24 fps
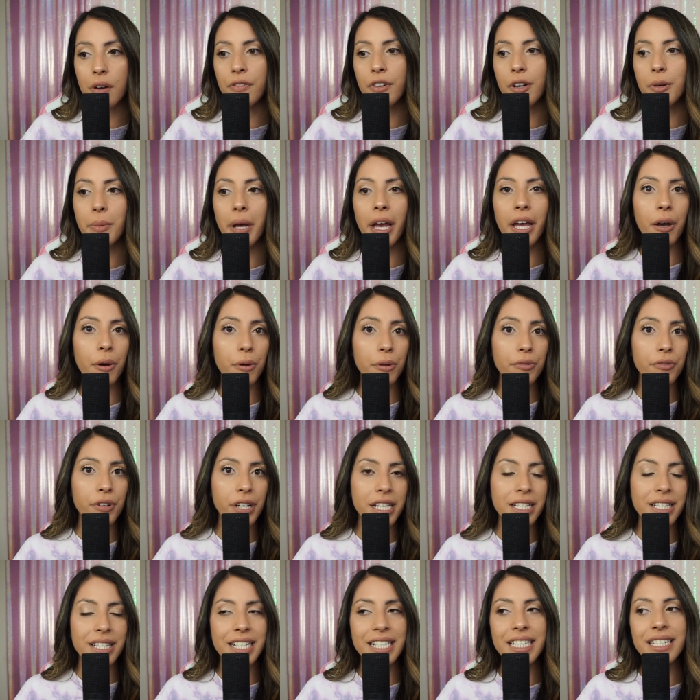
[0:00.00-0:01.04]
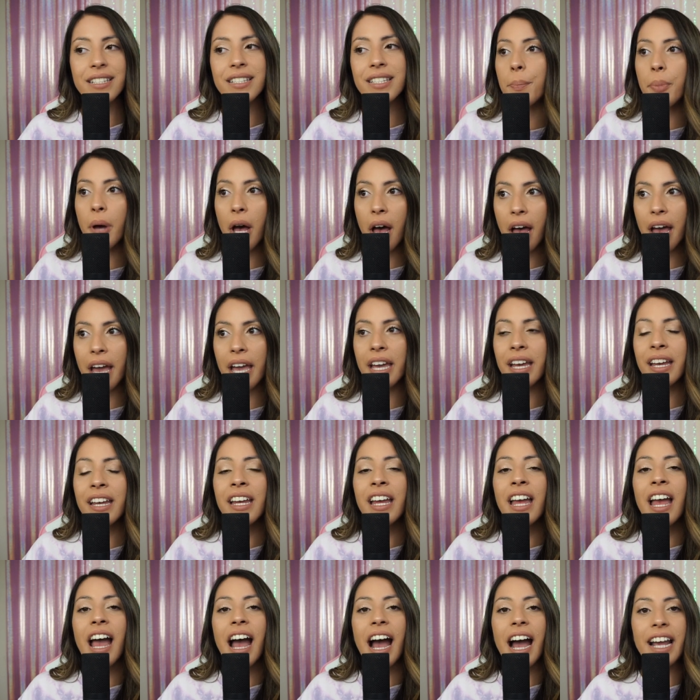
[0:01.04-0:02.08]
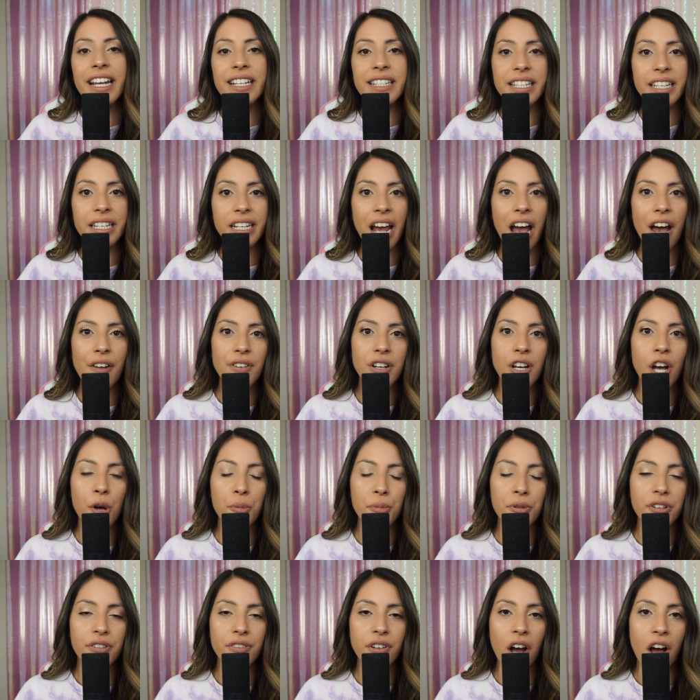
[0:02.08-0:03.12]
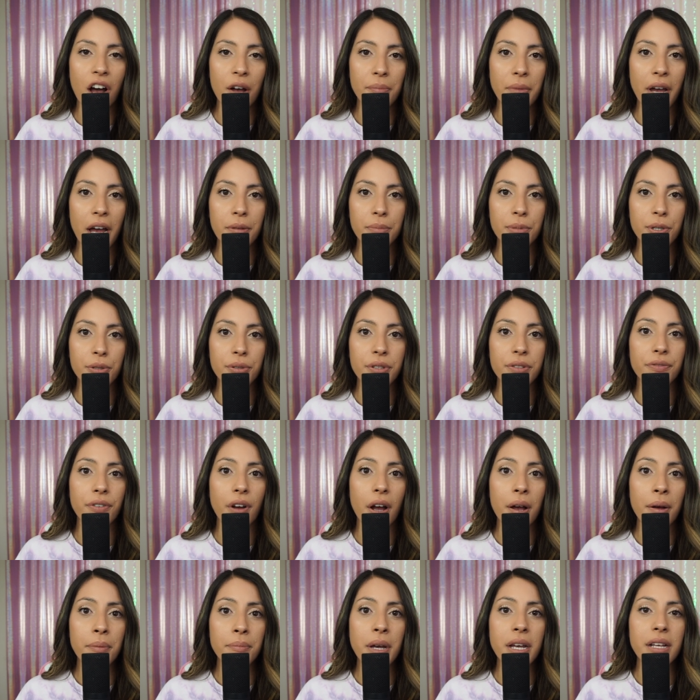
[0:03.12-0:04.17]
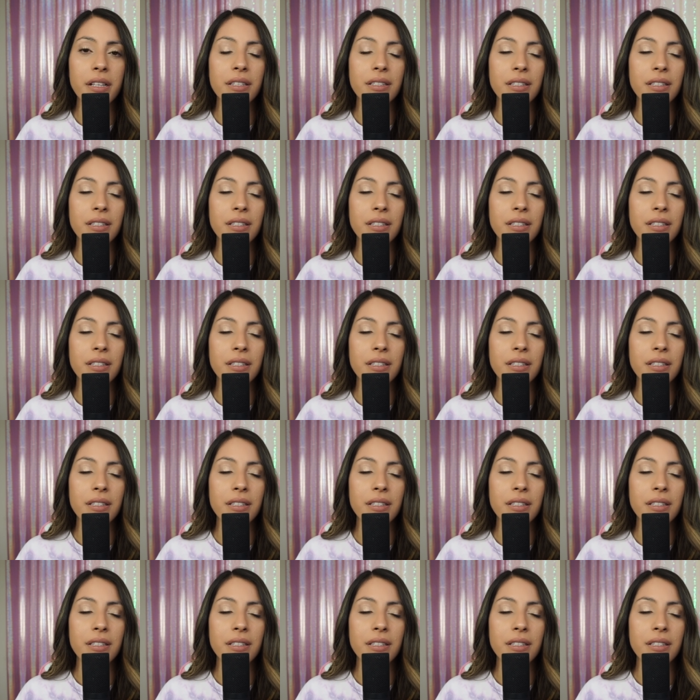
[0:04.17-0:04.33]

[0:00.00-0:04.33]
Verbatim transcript: for my own reasons. But I did have a couple of combat boots from